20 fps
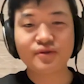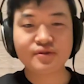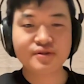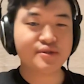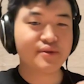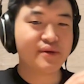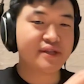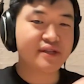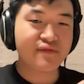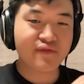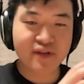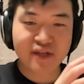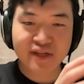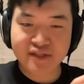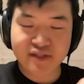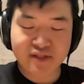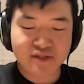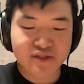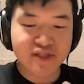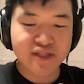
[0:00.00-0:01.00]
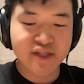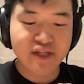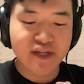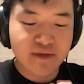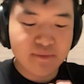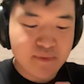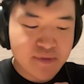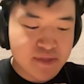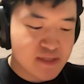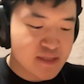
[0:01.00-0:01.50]
doing different
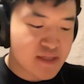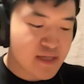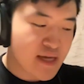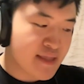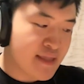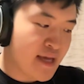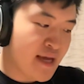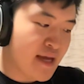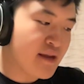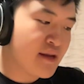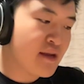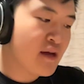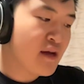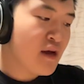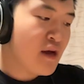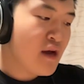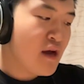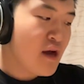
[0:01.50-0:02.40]
internships, and then